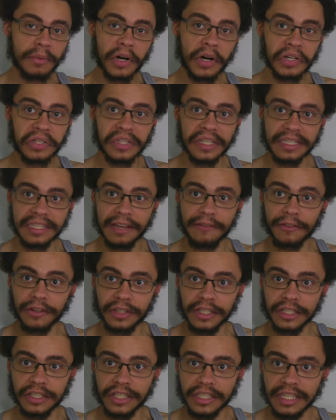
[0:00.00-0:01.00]
person
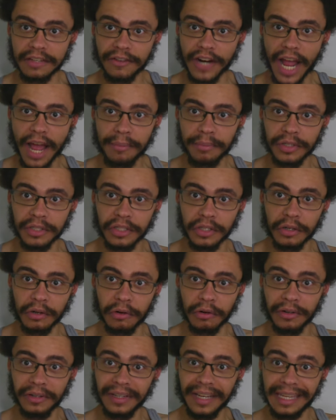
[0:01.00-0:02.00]
this shit's ever happened to.